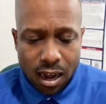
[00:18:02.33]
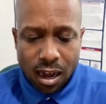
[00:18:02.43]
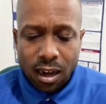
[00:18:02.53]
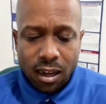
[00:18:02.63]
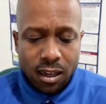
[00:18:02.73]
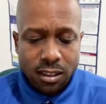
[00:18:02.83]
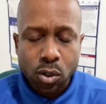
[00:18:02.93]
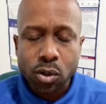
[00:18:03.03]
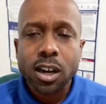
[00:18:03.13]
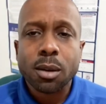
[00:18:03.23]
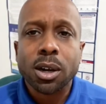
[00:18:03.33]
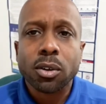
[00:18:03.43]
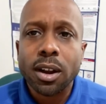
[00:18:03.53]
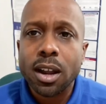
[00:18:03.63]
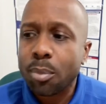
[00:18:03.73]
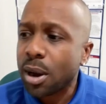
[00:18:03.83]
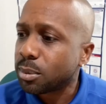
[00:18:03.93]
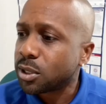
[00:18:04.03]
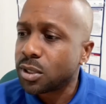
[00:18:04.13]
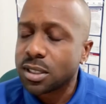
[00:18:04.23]
I, I, I took care of my
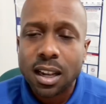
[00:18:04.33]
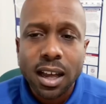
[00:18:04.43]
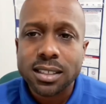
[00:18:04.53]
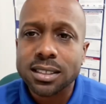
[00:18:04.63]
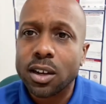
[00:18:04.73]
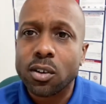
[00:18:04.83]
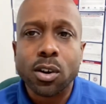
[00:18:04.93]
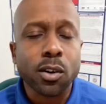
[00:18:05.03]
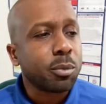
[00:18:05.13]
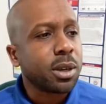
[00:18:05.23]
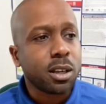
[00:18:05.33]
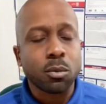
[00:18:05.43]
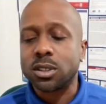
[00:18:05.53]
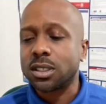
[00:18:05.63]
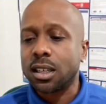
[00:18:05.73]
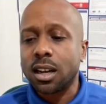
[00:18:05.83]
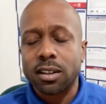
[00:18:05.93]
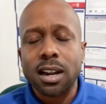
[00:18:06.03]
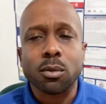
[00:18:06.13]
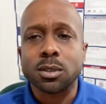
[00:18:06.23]
grandpa till his last day on earth. Me and him was
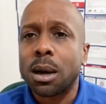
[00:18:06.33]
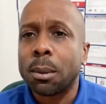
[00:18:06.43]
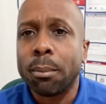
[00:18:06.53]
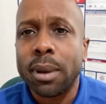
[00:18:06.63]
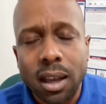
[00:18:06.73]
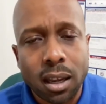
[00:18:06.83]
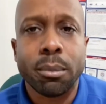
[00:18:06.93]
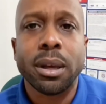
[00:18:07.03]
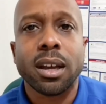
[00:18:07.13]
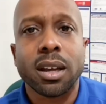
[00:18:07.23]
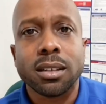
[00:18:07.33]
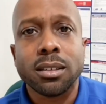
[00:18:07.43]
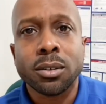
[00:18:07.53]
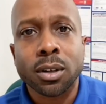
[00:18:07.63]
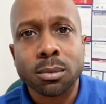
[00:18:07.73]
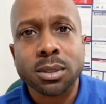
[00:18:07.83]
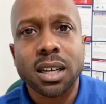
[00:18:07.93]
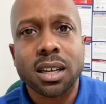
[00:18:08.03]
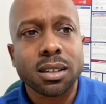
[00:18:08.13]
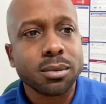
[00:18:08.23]
together. That was my main man. You know what I'm
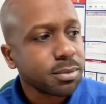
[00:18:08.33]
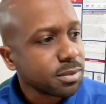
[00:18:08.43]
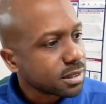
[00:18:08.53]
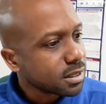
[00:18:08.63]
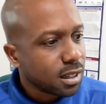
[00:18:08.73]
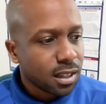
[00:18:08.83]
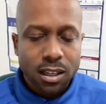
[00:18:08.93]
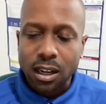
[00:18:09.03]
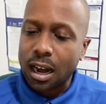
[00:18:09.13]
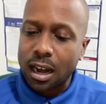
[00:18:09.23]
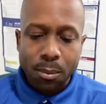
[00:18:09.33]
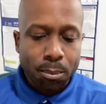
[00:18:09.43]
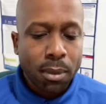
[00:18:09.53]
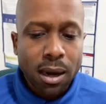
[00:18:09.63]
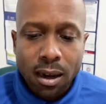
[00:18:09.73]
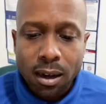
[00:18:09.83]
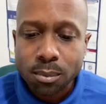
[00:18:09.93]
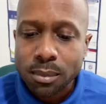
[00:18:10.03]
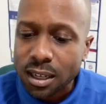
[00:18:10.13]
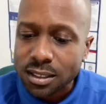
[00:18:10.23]
saying?
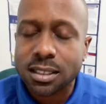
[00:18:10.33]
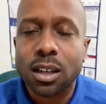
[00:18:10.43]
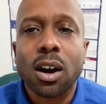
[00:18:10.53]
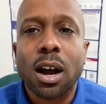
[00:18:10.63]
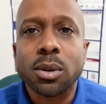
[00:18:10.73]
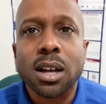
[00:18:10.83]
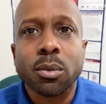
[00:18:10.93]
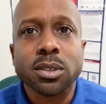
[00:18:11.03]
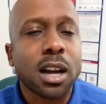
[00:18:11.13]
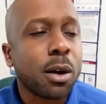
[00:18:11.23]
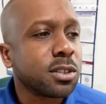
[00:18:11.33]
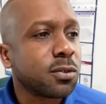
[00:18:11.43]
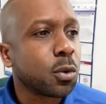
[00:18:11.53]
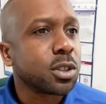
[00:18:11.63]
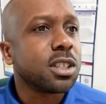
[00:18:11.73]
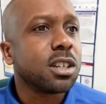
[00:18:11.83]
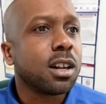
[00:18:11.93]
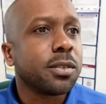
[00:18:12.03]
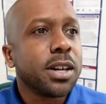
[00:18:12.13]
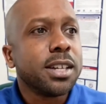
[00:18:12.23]
Mom saw I was I was I was fortunate
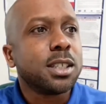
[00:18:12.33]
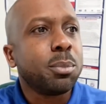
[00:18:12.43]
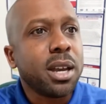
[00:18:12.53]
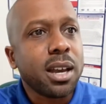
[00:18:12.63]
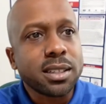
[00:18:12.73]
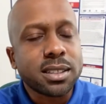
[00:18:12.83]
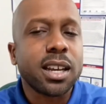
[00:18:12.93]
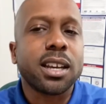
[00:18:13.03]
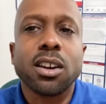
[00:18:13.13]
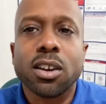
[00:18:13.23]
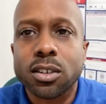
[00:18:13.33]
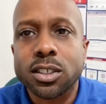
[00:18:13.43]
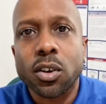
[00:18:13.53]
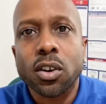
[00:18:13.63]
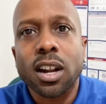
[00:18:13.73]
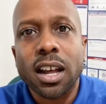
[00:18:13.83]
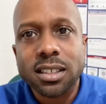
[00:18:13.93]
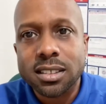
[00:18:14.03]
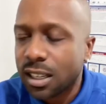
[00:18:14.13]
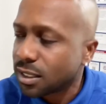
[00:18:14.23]
enough to be able to take care of her to her
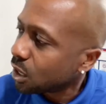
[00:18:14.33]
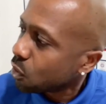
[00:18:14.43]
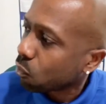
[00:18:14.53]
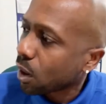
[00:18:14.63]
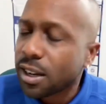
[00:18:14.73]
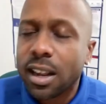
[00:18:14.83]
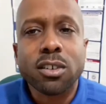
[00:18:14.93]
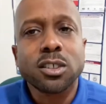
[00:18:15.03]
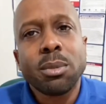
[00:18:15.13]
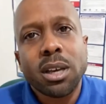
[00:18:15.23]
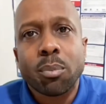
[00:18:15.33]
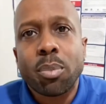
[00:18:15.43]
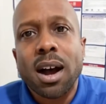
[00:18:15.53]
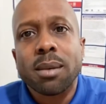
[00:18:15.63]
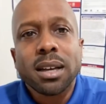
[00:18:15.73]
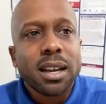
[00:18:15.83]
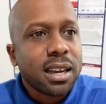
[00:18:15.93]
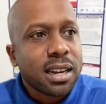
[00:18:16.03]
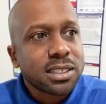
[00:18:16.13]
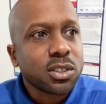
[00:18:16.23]
last days. Right now it's me and Pop,
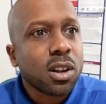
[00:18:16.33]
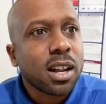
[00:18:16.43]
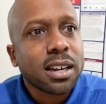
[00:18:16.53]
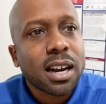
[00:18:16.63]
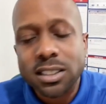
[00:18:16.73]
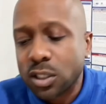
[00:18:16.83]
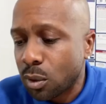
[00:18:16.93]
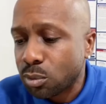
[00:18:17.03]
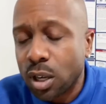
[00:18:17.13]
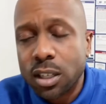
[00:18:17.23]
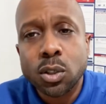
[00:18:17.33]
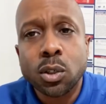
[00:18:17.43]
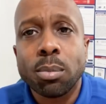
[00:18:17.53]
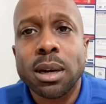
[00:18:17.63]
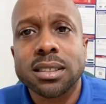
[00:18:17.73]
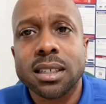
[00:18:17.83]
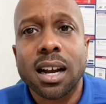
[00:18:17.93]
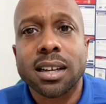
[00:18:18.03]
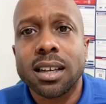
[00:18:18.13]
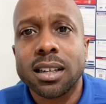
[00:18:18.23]
and that's all I got. So I'm trying to do the best thing
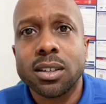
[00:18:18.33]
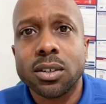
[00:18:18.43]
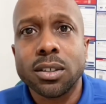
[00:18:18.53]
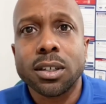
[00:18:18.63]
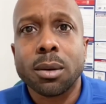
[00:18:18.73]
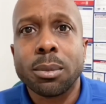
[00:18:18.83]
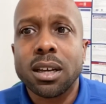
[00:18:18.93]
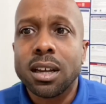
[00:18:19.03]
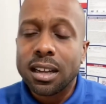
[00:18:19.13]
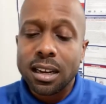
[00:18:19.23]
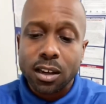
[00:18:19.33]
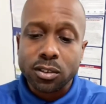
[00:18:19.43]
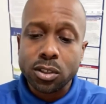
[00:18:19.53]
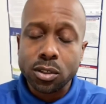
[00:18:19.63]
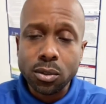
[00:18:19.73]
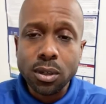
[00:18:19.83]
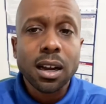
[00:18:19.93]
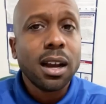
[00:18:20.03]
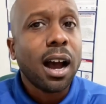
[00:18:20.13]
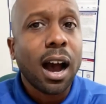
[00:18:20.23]
I can do. You know what I mean? Now you,
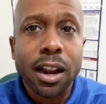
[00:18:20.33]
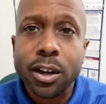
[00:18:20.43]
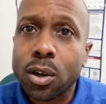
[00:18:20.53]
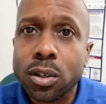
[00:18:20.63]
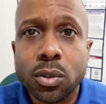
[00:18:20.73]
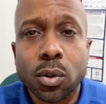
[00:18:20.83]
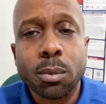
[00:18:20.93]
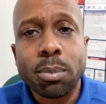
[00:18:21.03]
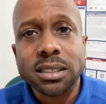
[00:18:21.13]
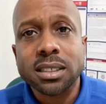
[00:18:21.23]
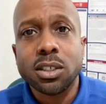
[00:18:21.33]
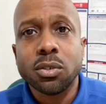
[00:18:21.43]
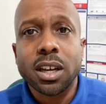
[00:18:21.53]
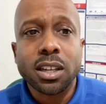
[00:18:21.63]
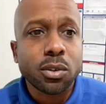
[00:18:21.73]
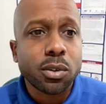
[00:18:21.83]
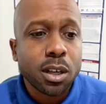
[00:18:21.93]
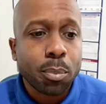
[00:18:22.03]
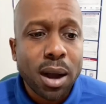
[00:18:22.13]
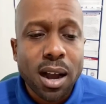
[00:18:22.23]
I know you're doing the best thing you can do, and
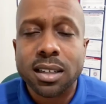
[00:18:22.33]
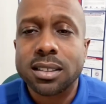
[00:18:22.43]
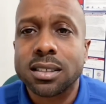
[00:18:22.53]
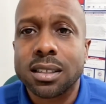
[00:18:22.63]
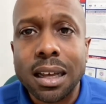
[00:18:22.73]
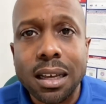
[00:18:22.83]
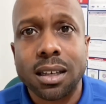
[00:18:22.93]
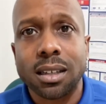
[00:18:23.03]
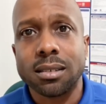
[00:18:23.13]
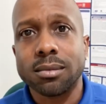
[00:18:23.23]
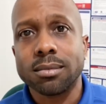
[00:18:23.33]
your pockets is leaking.